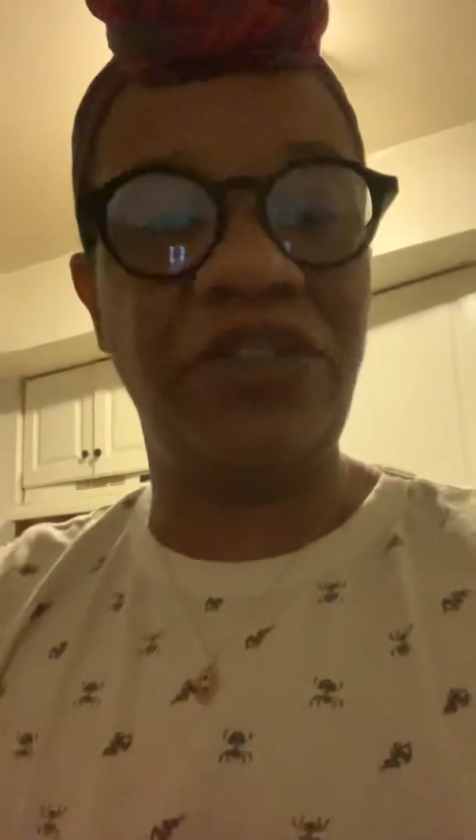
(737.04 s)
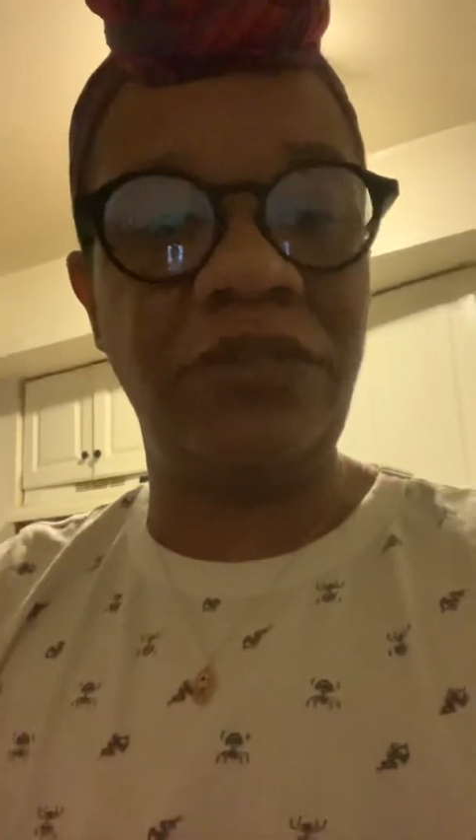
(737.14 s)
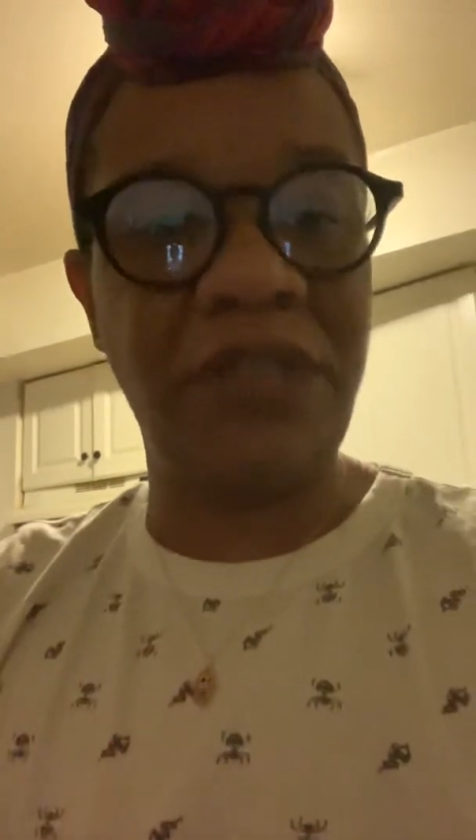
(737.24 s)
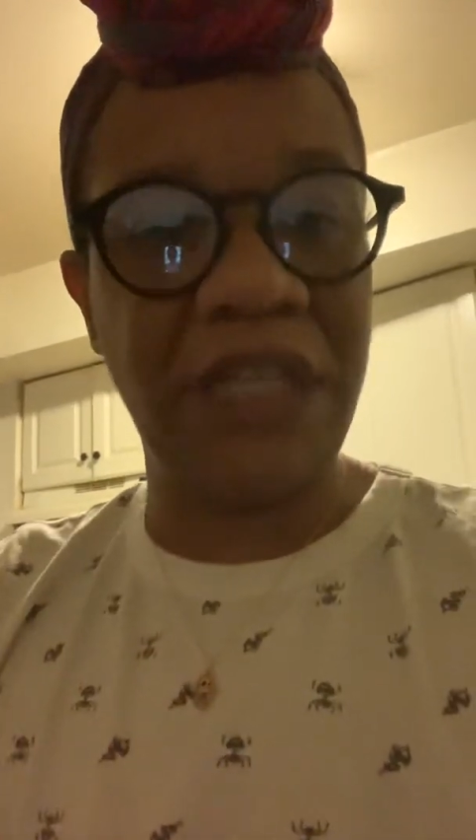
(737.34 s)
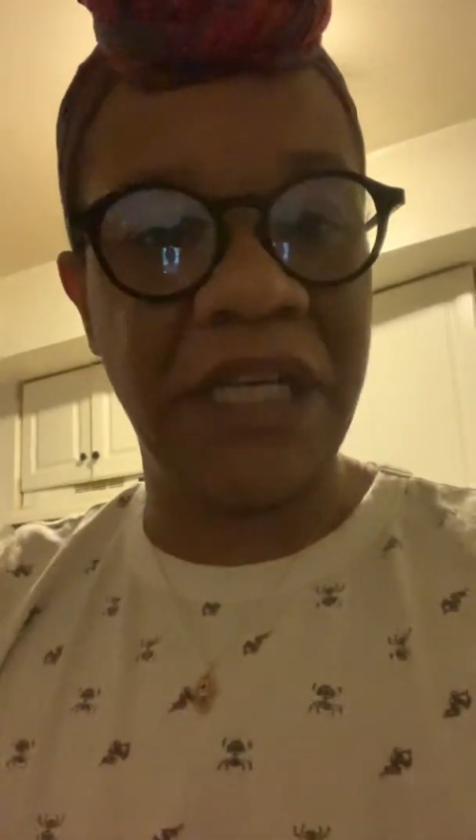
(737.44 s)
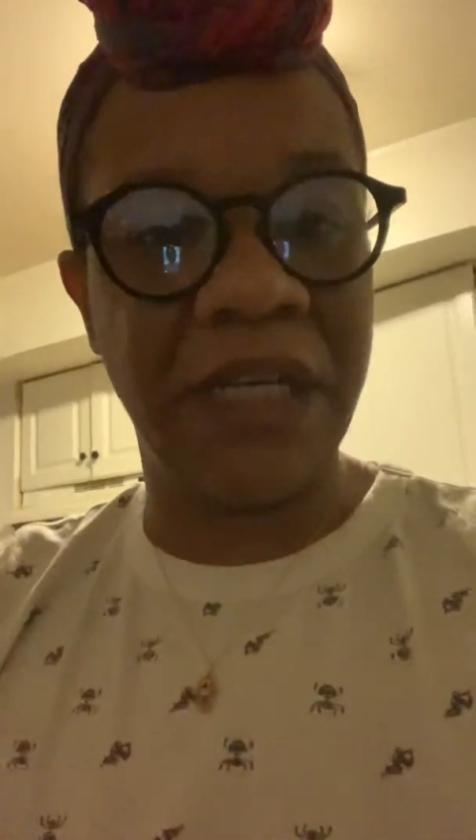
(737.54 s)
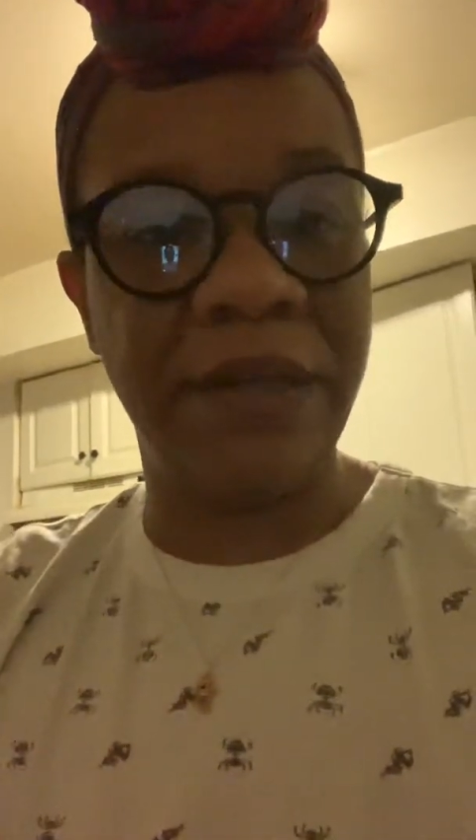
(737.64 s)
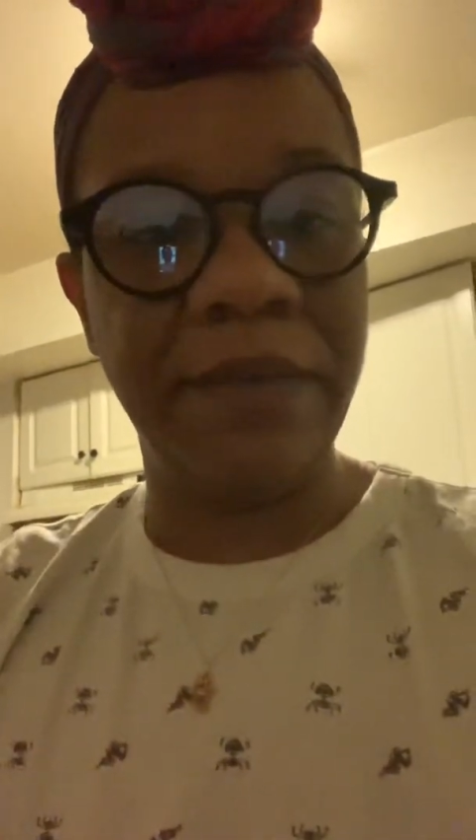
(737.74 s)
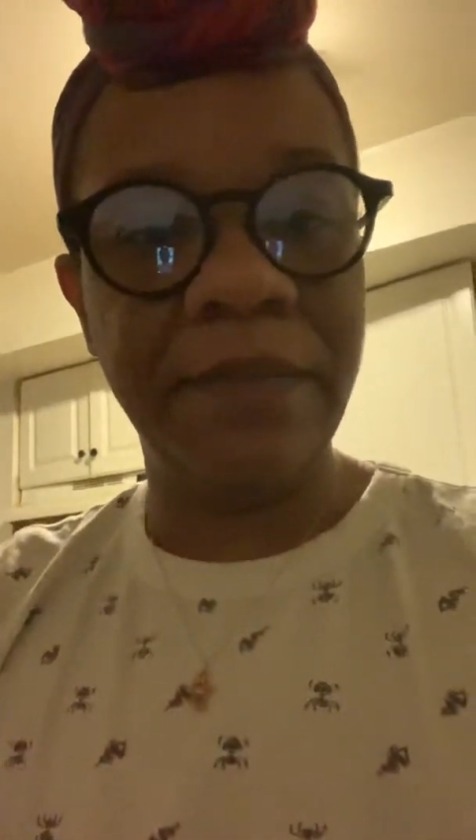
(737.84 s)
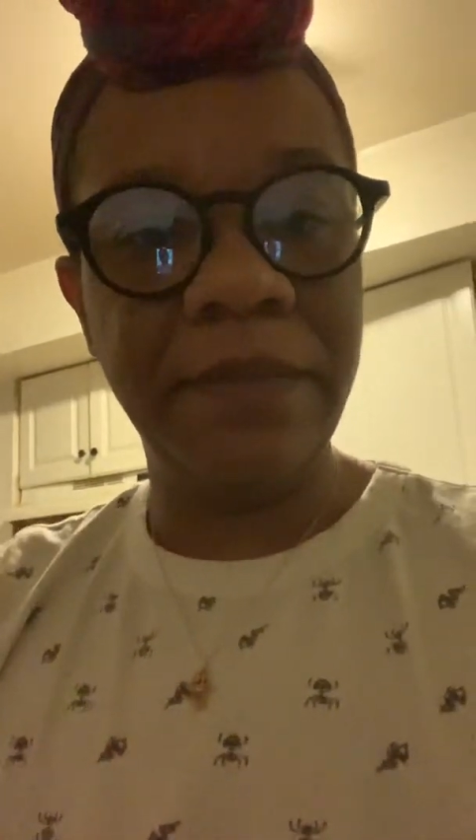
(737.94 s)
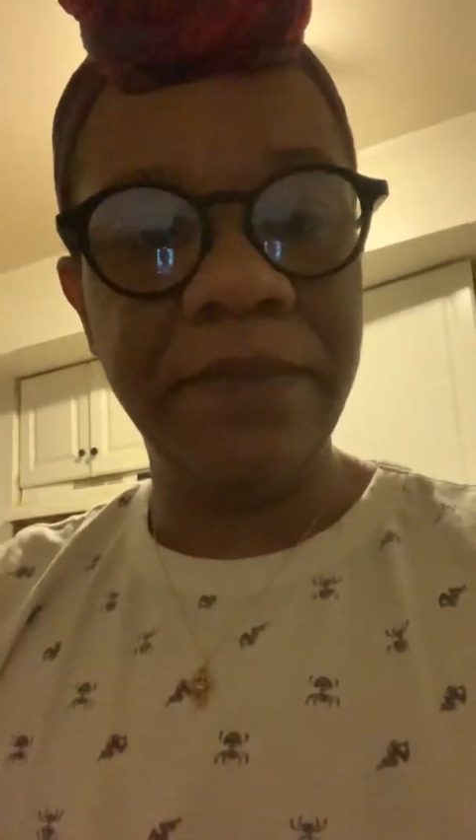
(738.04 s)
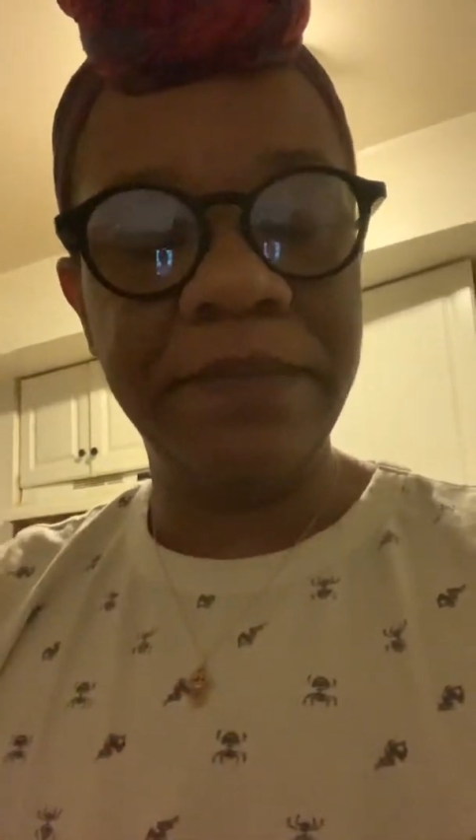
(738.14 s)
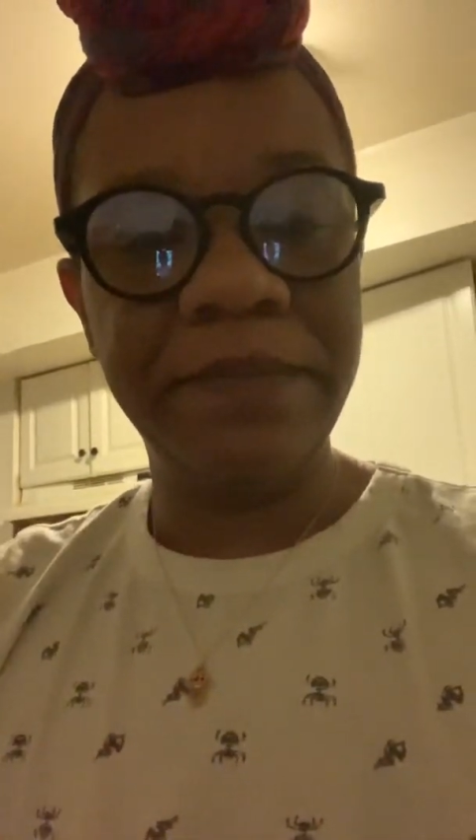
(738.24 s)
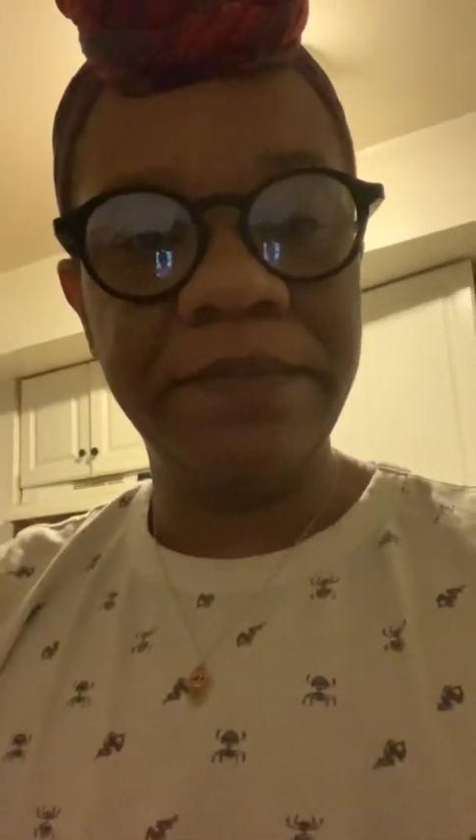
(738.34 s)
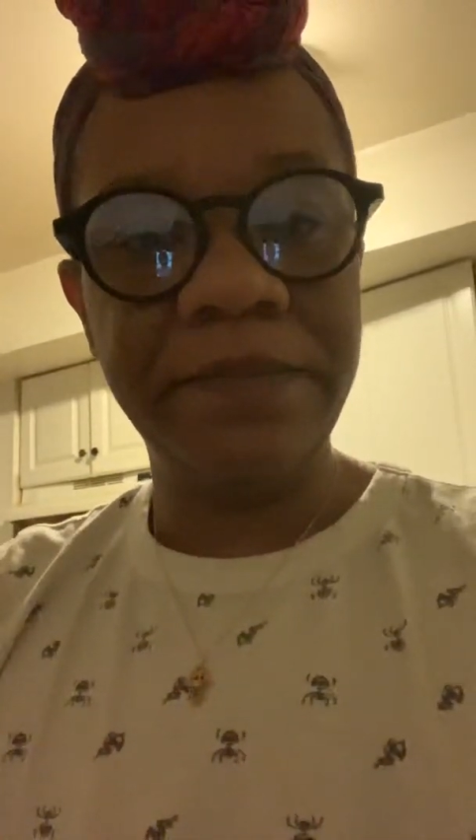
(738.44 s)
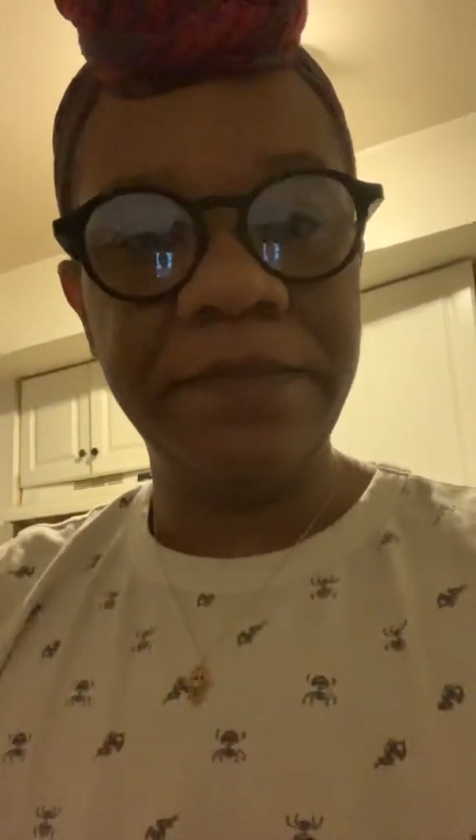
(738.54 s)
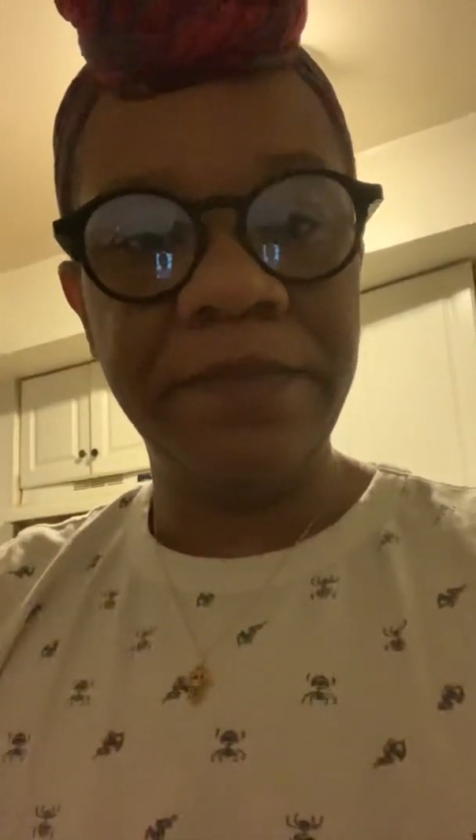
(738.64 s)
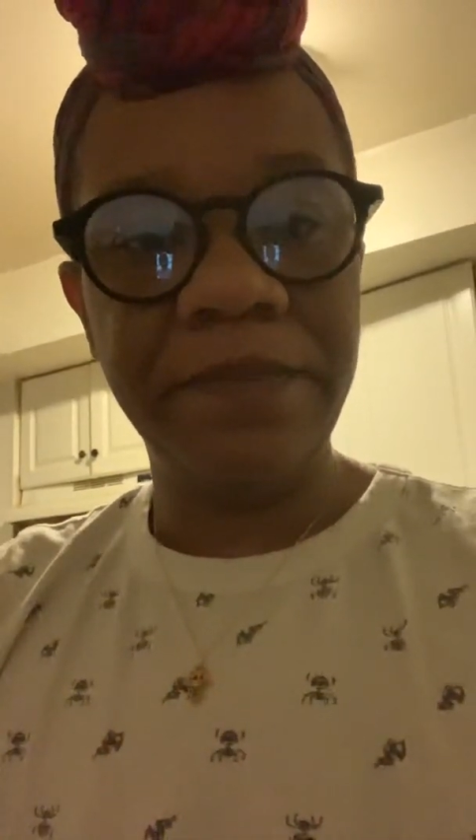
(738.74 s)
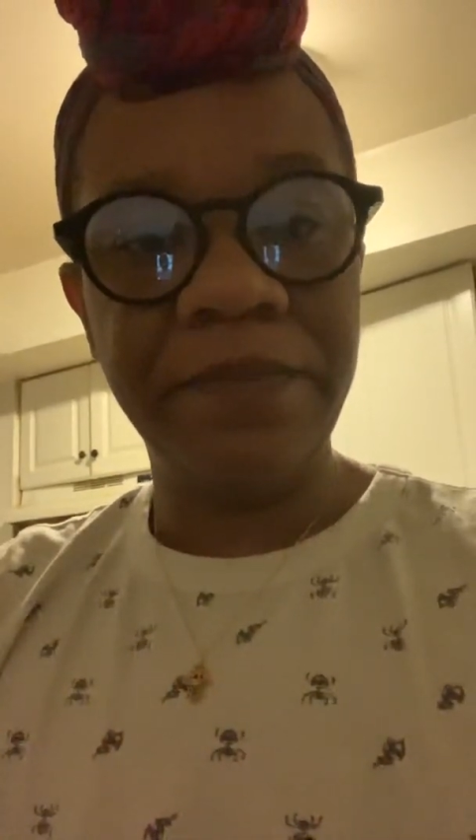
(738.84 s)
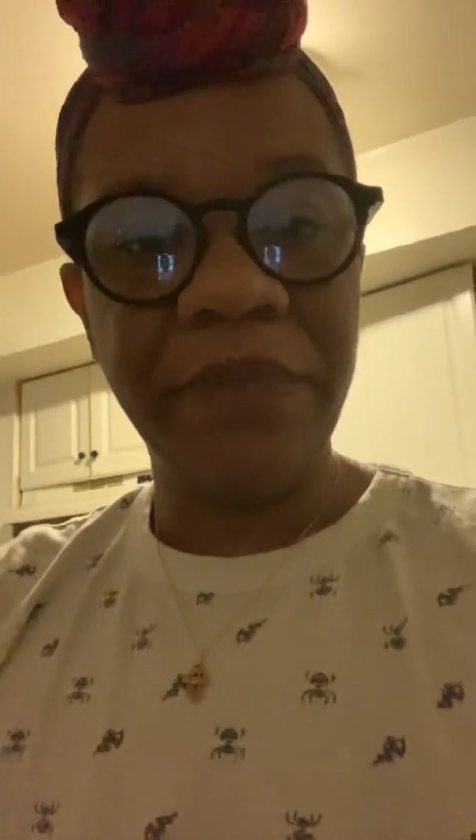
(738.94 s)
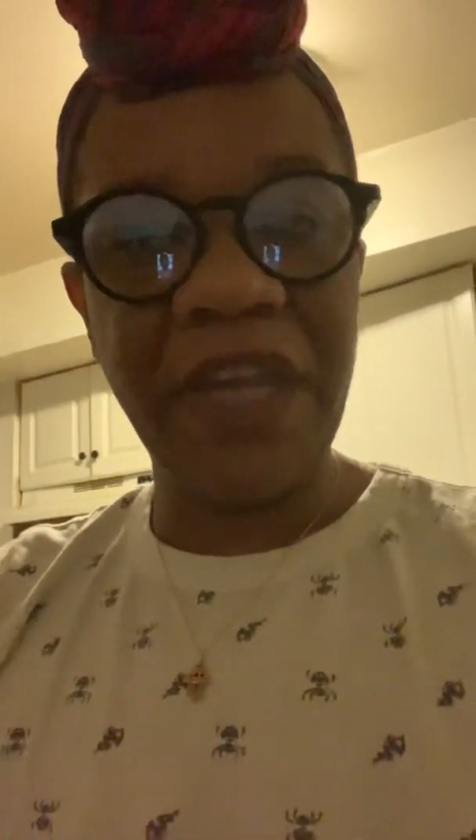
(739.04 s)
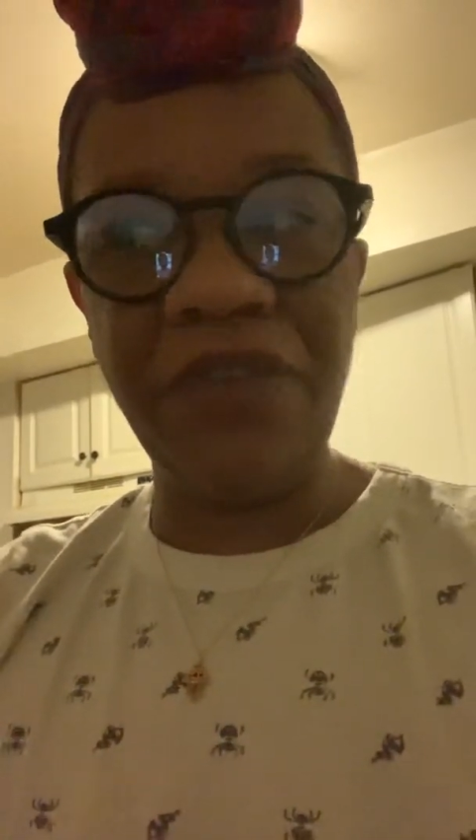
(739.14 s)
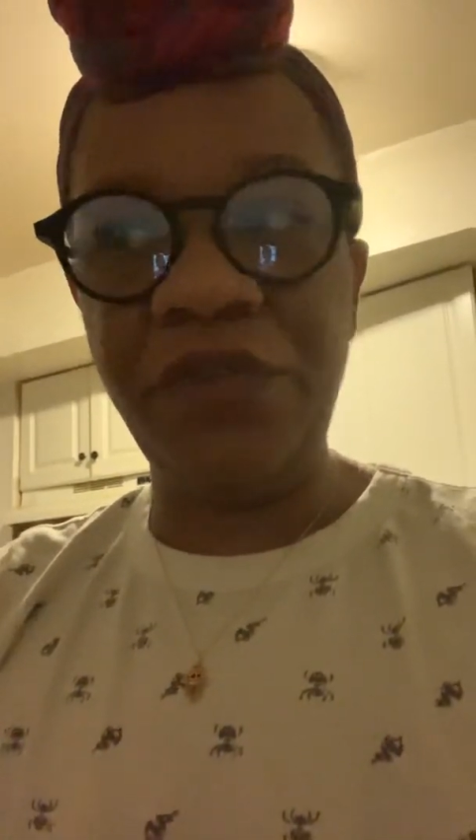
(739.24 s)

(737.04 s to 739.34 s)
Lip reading: you see it. If